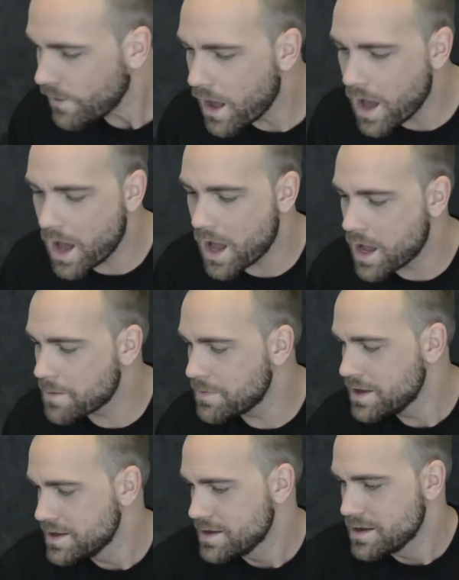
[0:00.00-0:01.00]

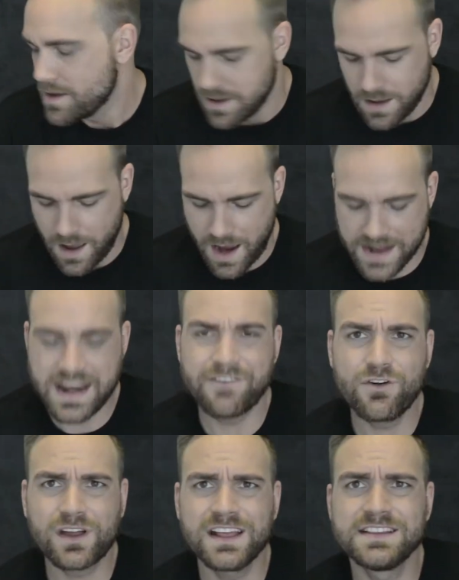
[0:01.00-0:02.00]
Um... I
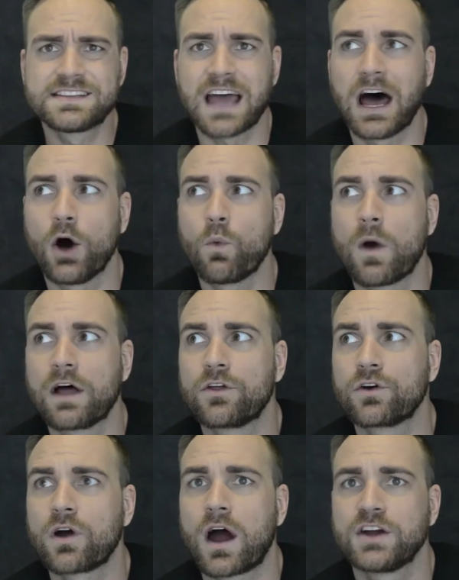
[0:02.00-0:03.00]
never can tell
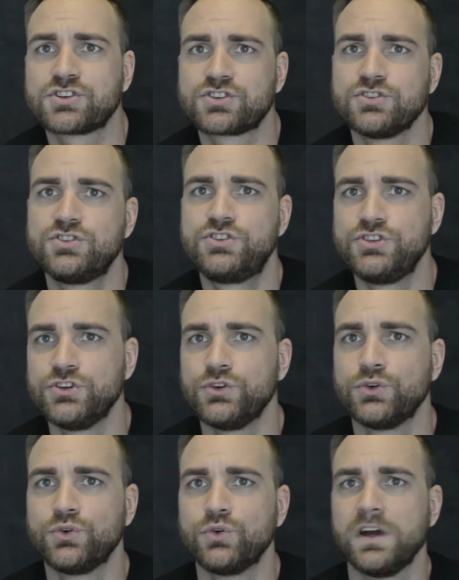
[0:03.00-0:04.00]
whether I should
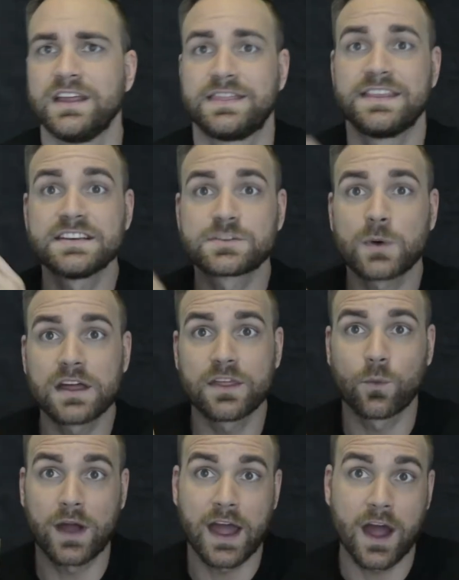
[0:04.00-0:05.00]
do it this way,
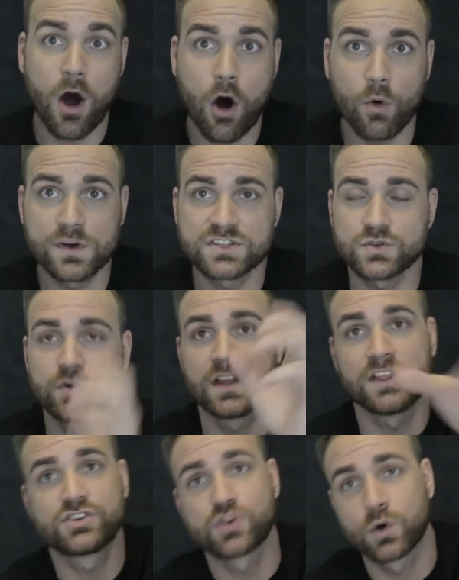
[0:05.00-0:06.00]
the way I always do it,
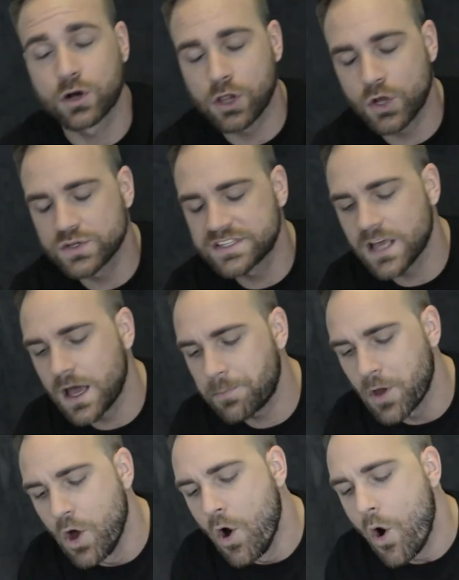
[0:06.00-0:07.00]
and show a
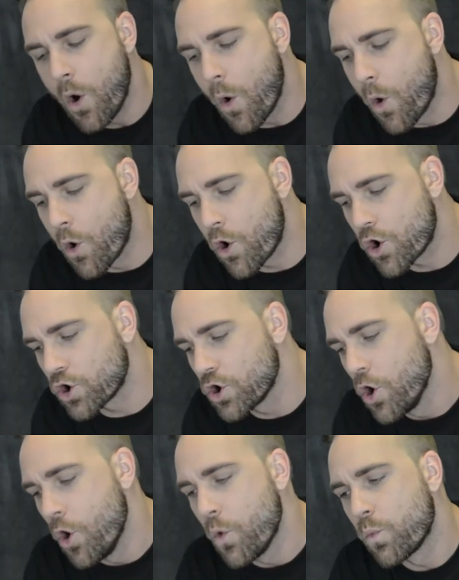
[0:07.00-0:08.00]
close-up, or
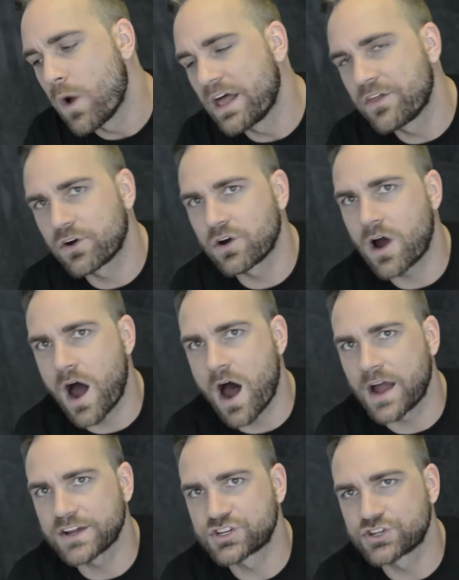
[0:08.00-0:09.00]
whether
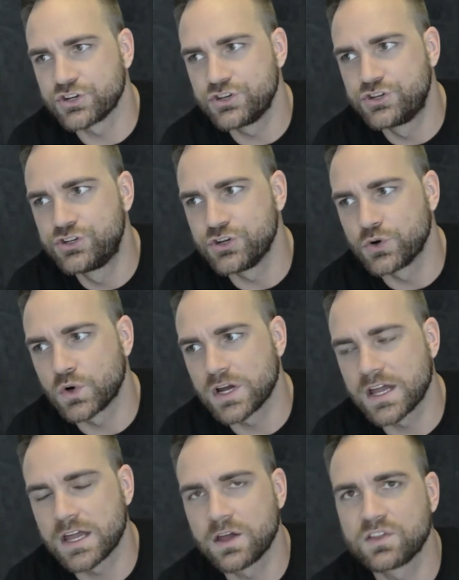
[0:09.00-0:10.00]
I should do
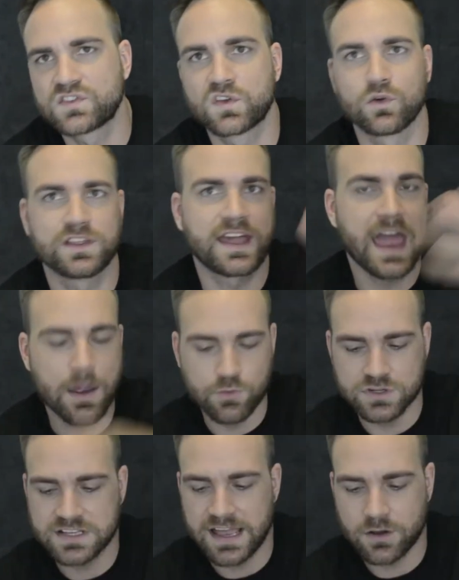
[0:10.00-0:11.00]
it so the
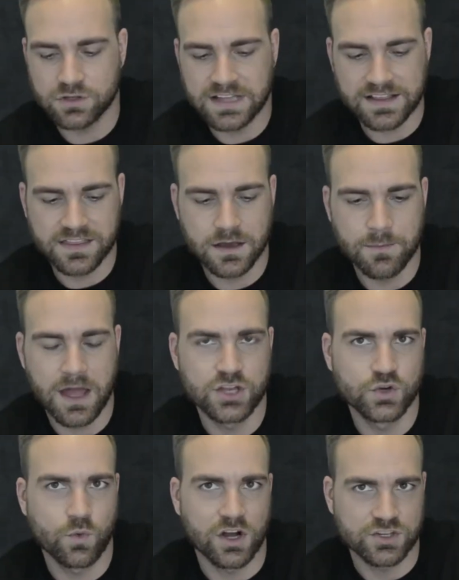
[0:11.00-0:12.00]
camera's angled at them and
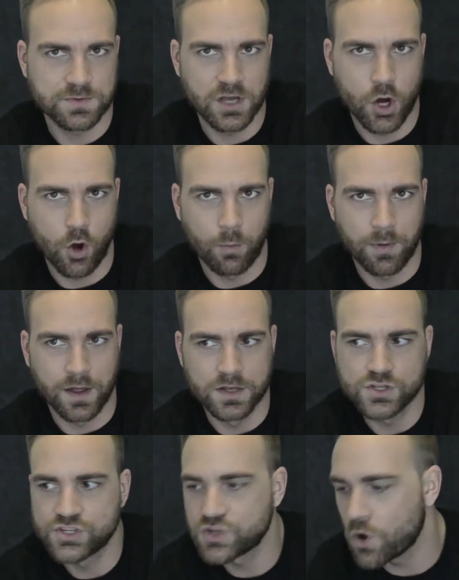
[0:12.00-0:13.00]
you watch me
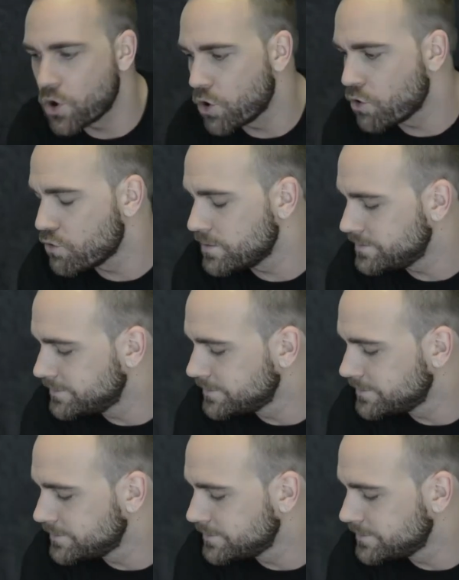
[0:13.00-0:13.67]
open. So